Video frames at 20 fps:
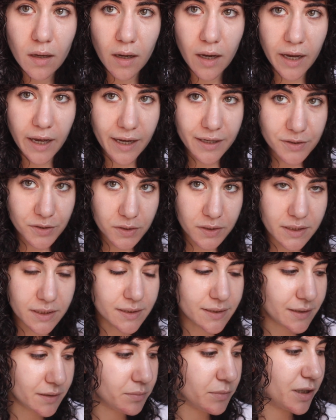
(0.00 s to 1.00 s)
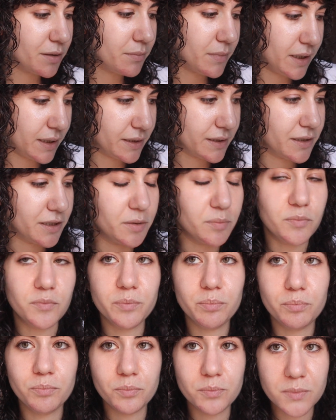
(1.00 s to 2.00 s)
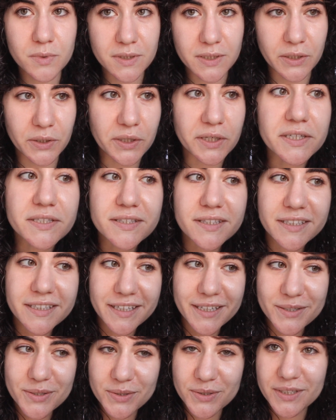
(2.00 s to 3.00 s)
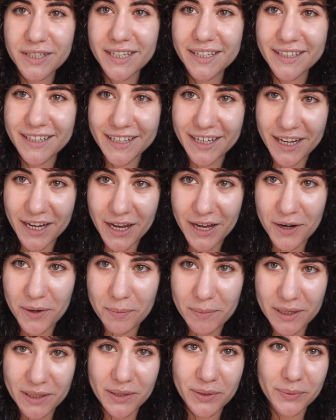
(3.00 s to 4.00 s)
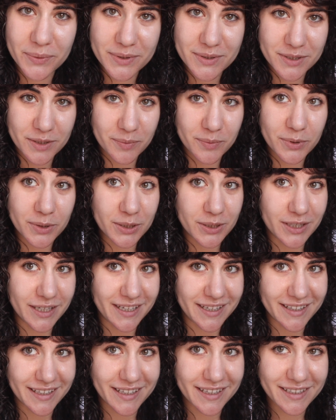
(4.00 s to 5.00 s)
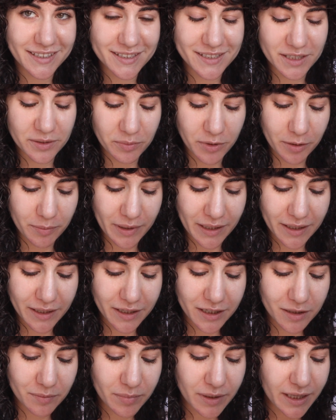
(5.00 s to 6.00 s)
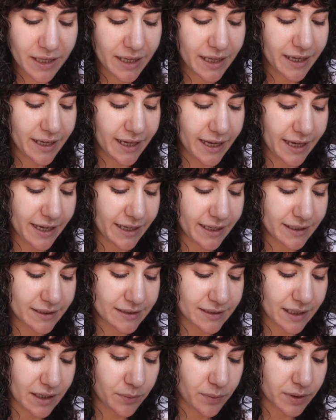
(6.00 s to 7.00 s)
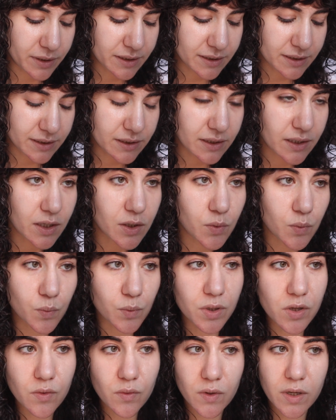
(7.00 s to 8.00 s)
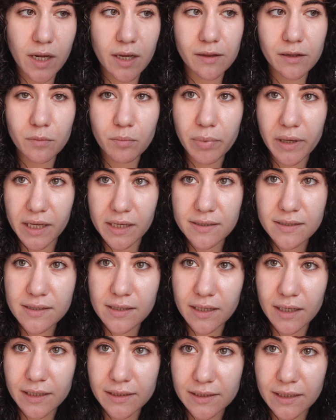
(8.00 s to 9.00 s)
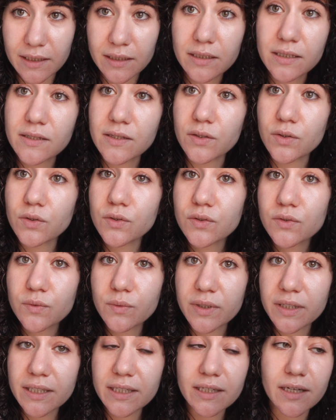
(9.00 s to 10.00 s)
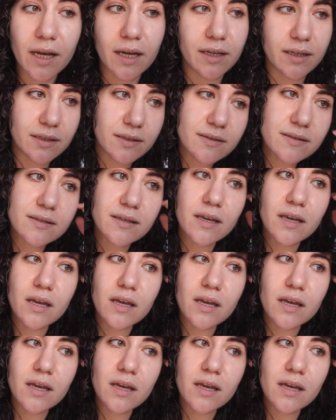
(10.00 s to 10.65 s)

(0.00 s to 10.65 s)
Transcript: I actually did my makeup seriously yesterday. Like, I had a meeting with someone and I like did my makeup, and I wanted to like recreate the base that I did because it looked really nice.